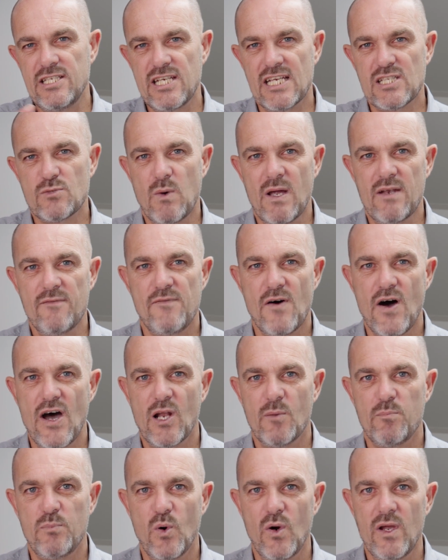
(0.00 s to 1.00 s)
just one
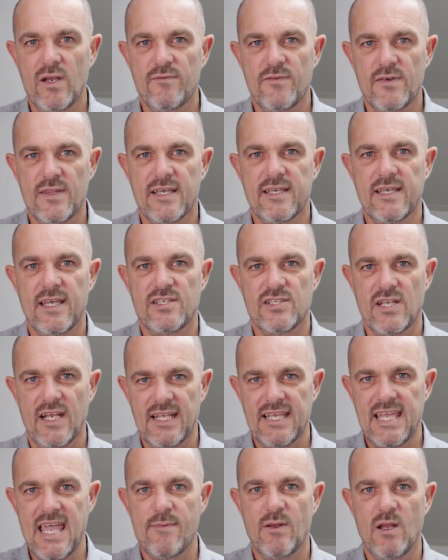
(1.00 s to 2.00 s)
final point for the kitchen
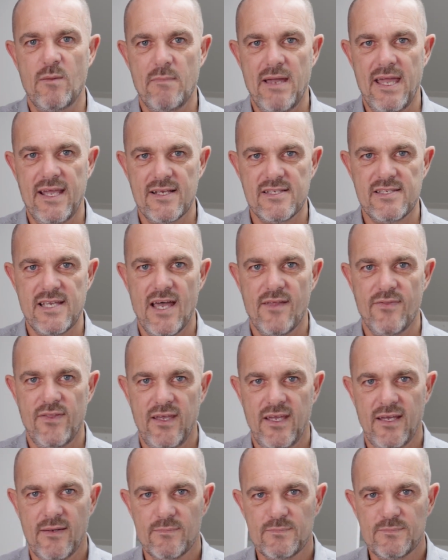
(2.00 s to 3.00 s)
and cabinet makers out
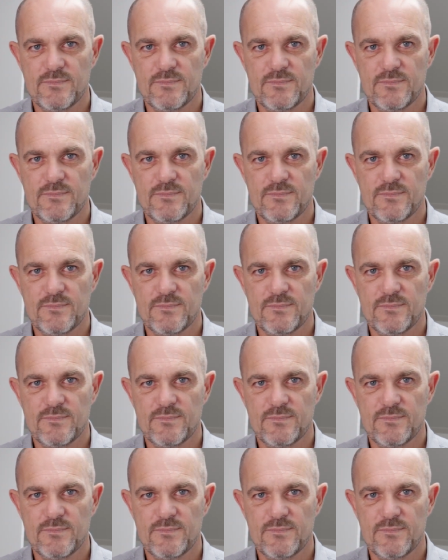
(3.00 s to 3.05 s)
there.